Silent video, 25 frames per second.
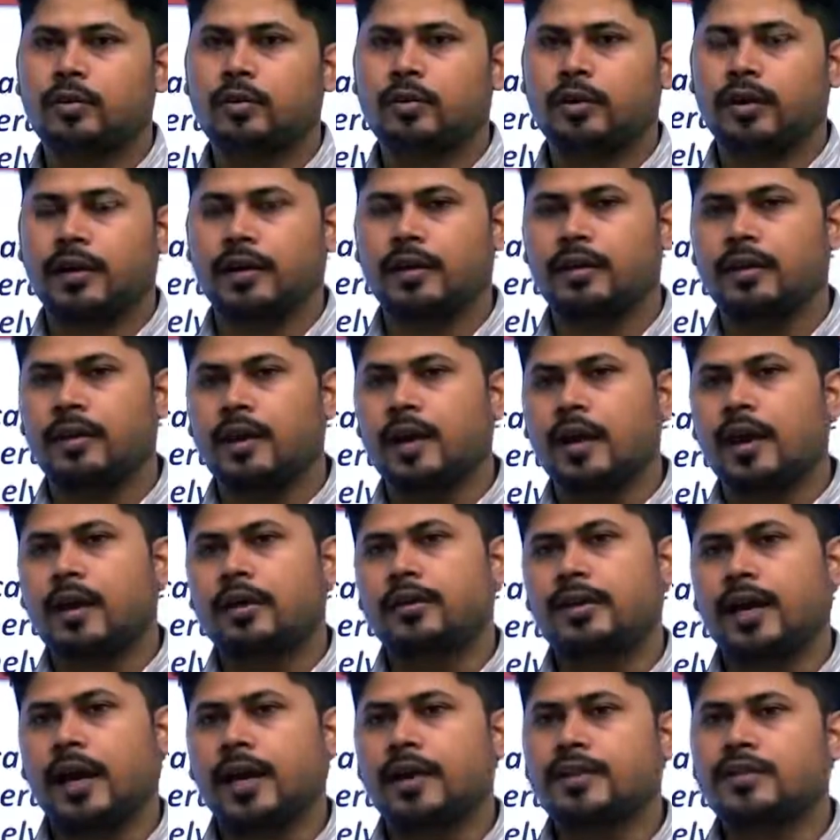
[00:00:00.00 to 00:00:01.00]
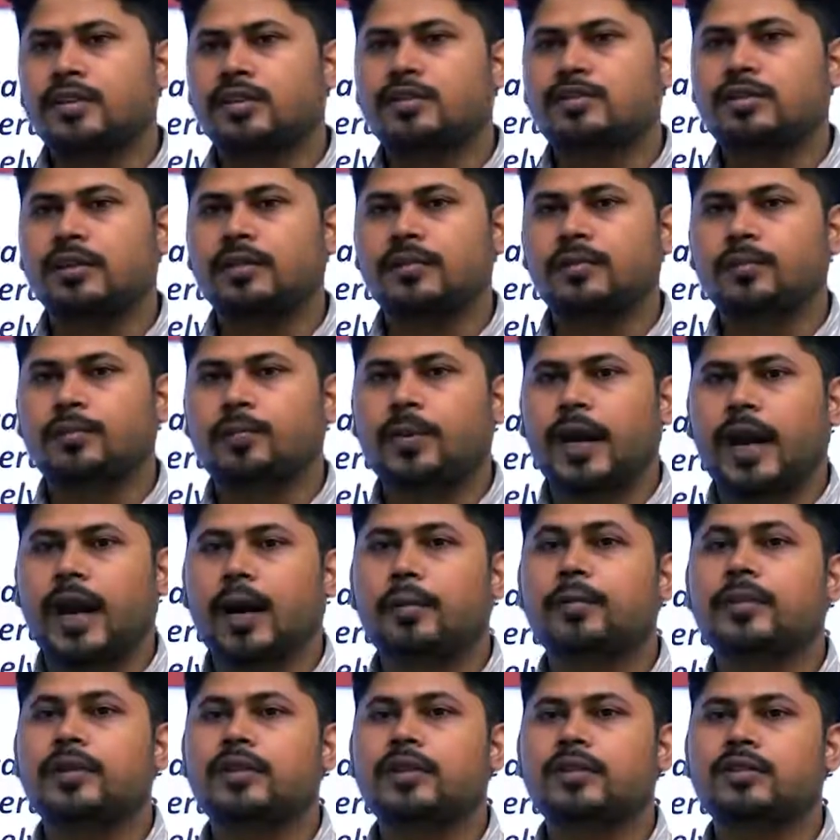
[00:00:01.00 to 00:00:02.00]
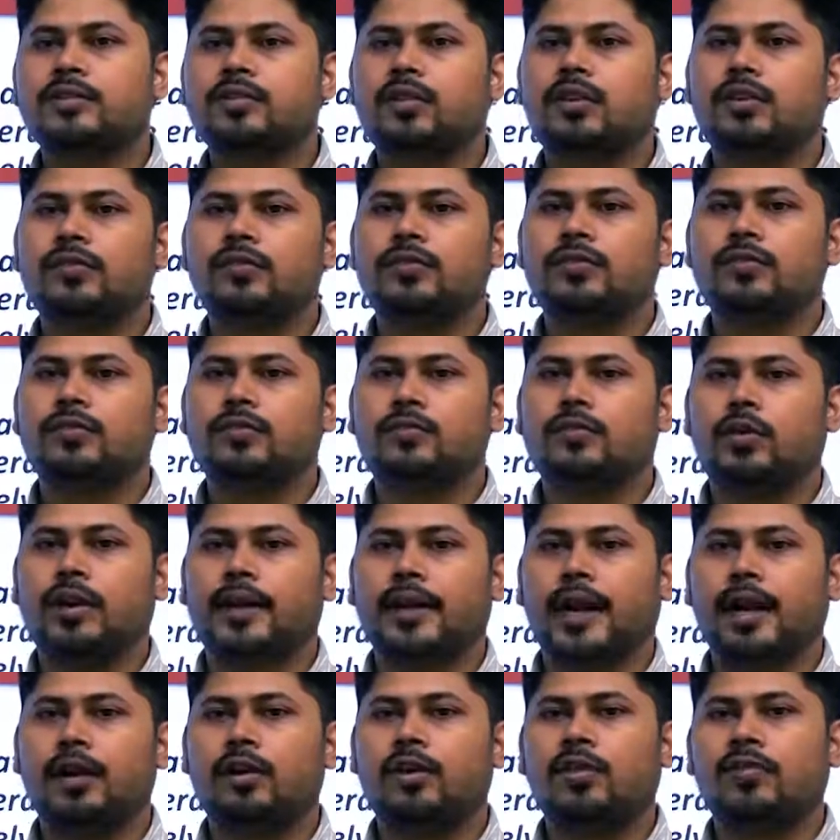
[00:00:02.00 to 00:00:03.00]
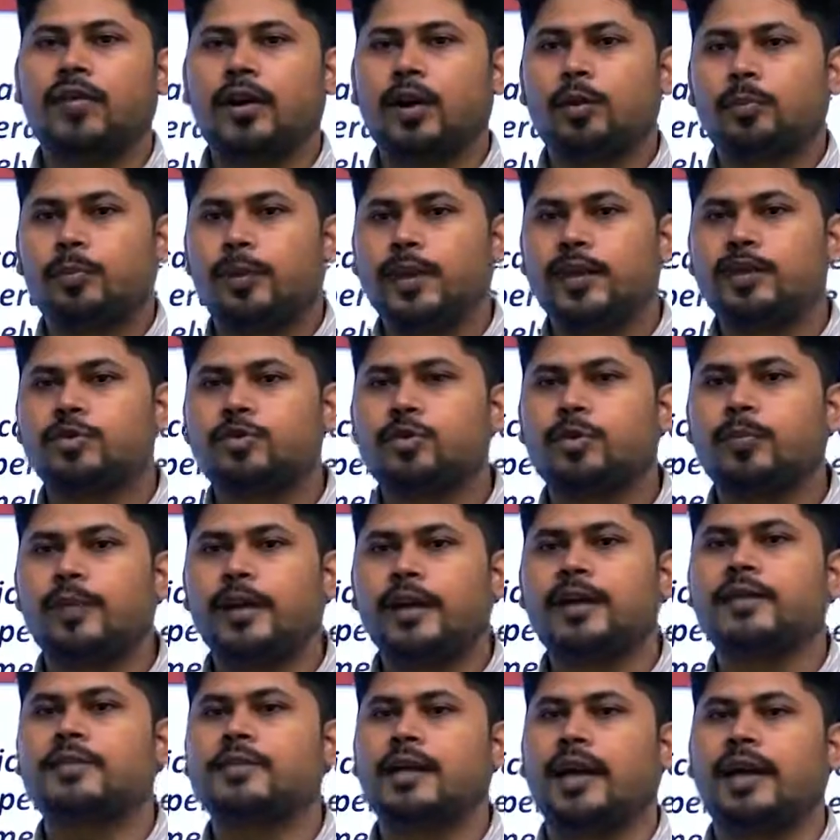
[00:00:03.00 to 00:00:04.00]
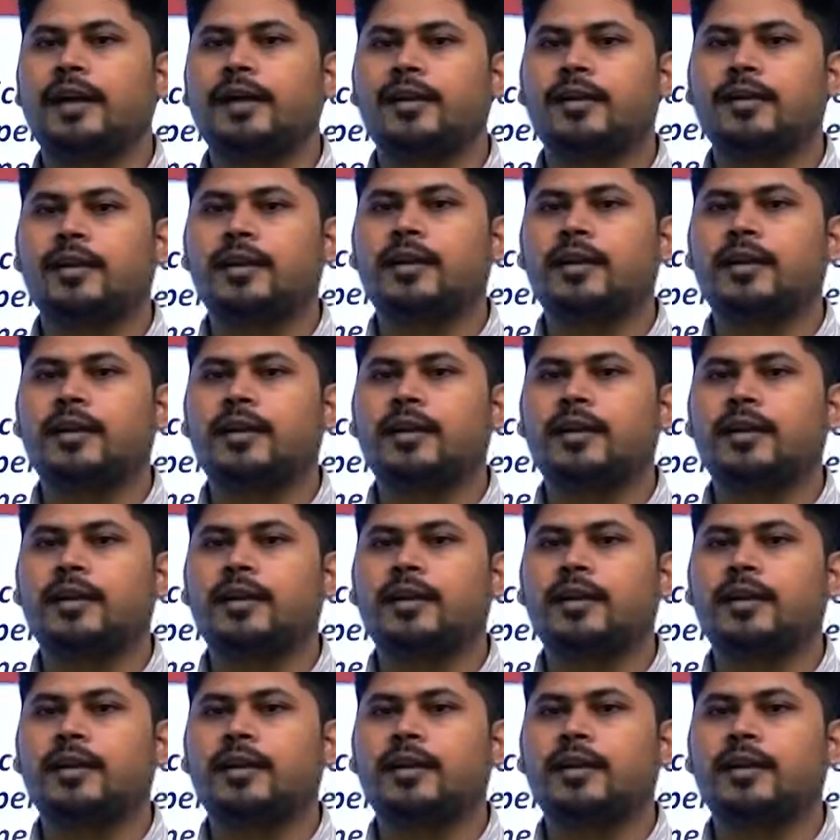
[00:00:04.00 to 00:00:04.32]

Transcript: Okay, yeah, existing parameters of what kind of airplane should be designed